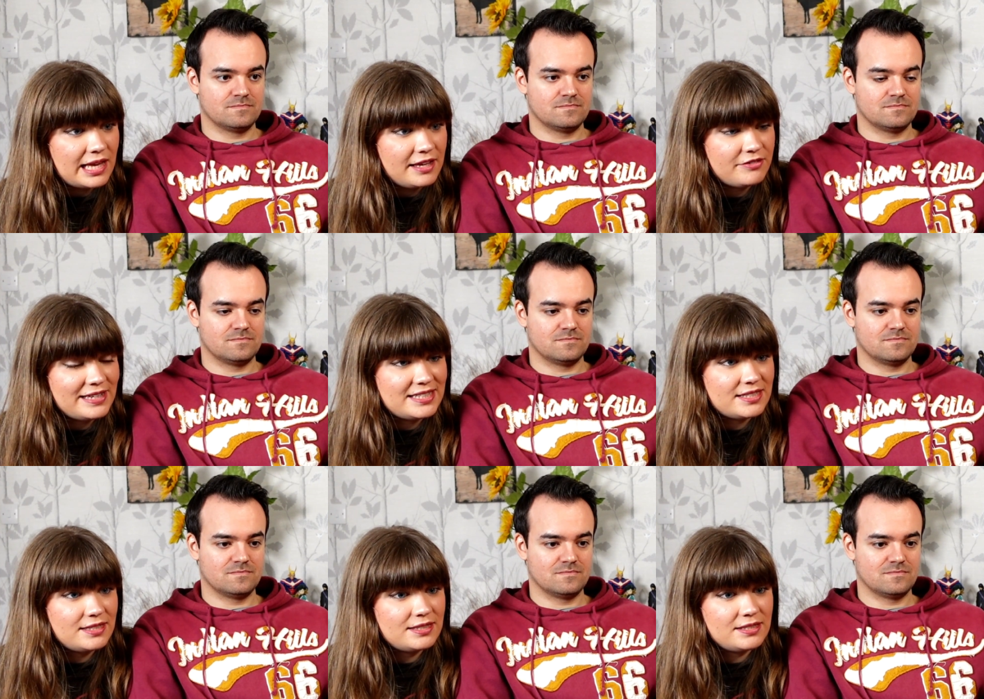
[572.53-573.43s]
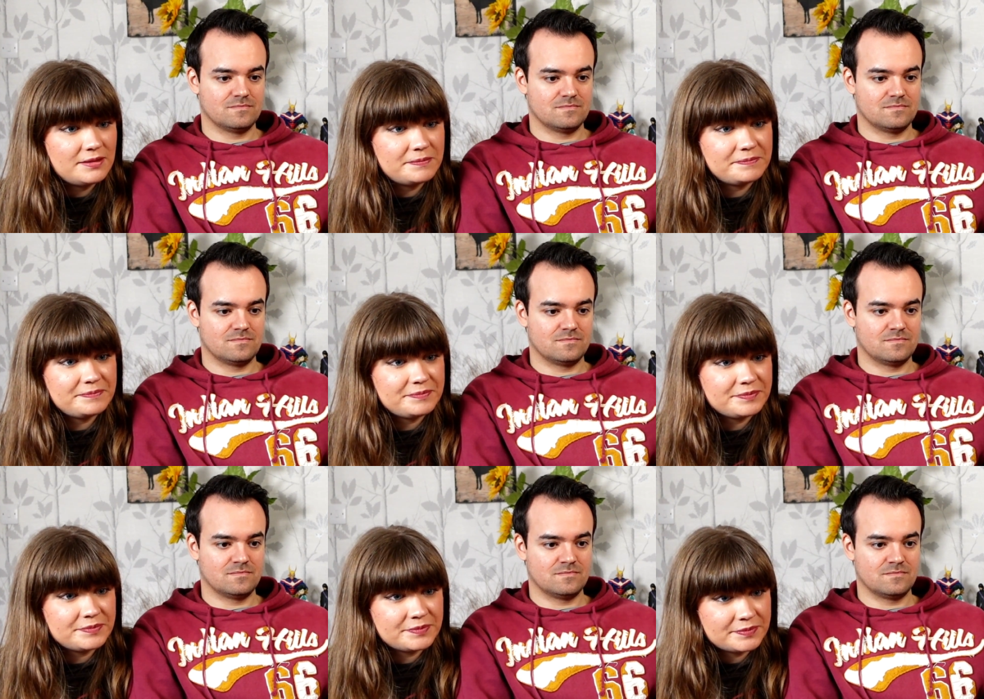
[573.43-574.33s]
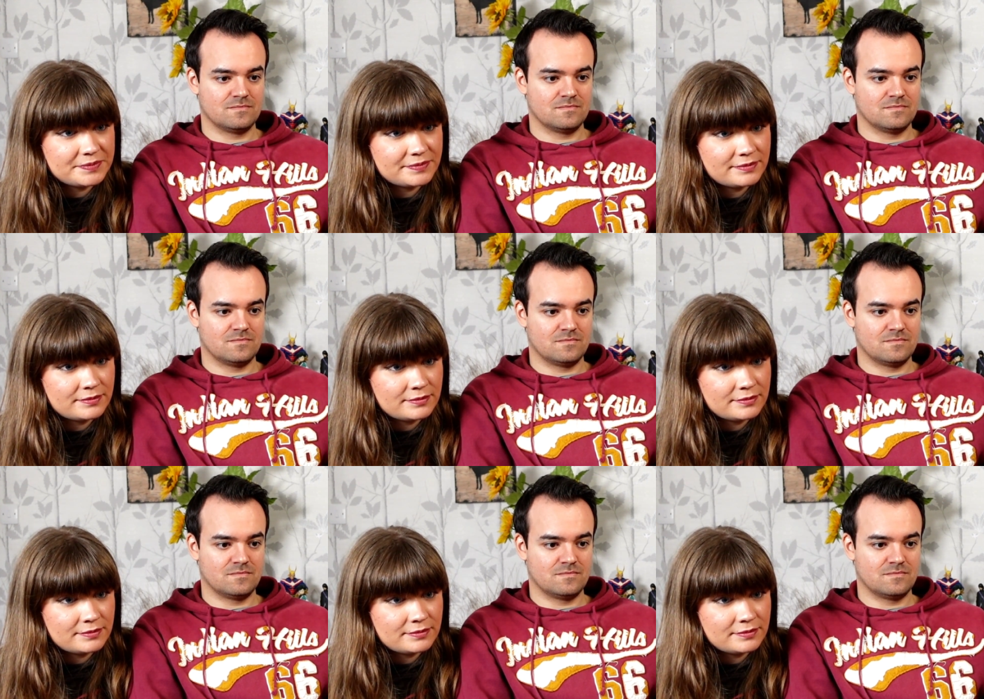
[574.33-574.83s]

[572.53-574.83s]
Speaker 1: life the essence. Plague and terror strength.